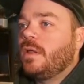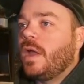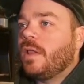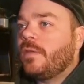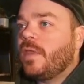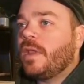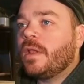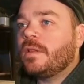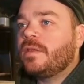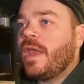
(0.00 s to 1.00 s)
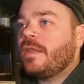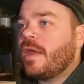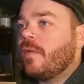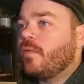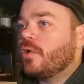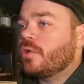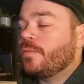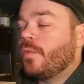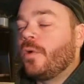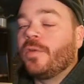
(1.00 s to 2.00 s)
I like the daytime
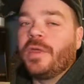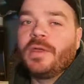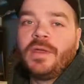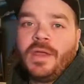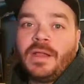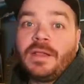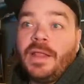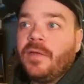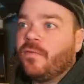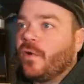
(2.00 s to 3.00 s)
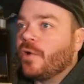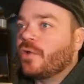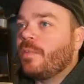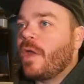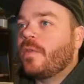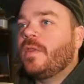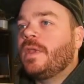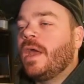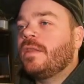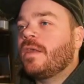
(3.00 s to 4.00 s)
version or the lit version better than
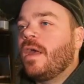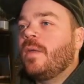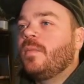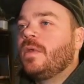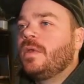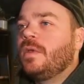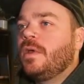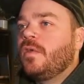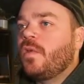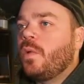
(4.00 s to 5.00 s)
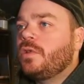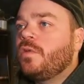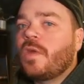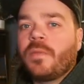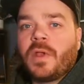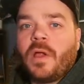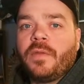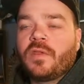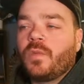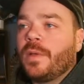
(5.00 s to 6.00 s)
the nighttime. So we'll do something
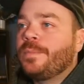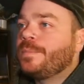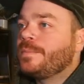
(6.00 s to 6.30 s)
on this one.